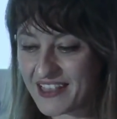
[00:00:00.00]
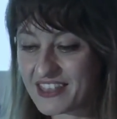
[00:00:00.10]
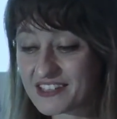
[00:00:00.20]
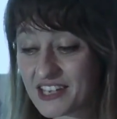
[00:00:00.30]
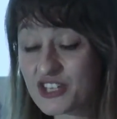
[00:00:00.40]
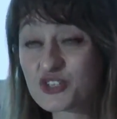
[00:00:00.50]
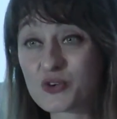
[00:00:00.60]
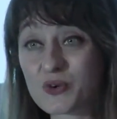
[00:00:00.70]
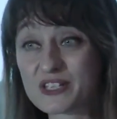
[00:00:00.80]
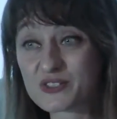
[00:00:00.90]
This
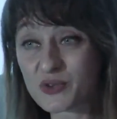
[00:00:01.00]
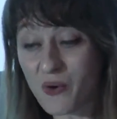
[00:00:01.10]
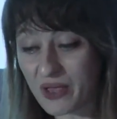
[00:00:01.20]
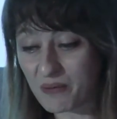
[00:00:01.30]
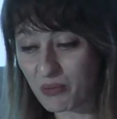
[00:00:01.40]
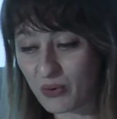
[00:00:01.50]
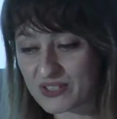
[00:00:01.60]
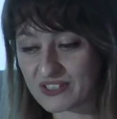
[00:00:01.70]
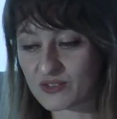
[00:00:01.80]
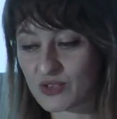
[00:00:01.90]
issue is so
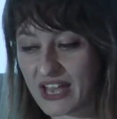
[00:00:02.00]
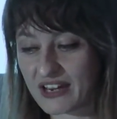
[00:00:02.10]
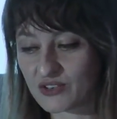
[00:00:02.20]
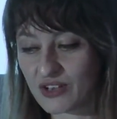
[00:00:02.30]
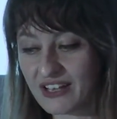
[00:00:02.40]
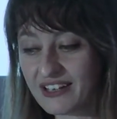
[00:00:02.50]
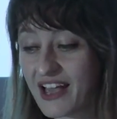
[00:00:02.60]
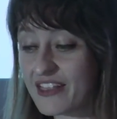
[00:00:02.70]
important to Erdogan